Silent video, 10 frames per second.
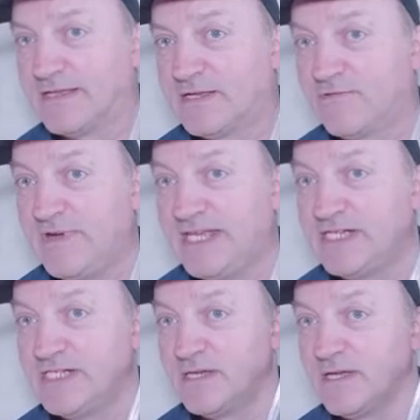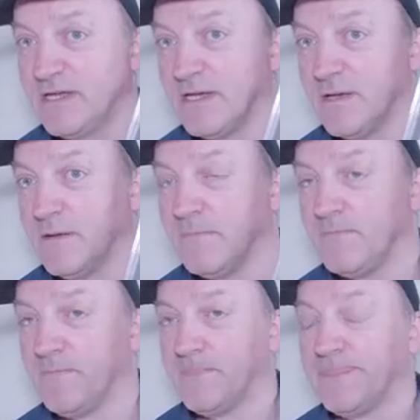graded
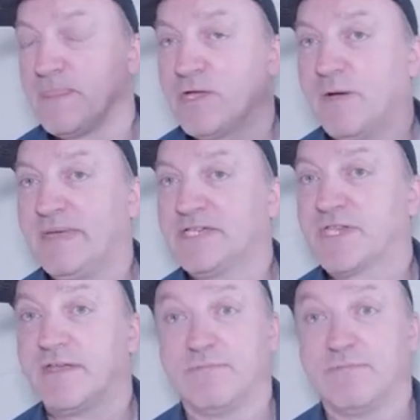comics,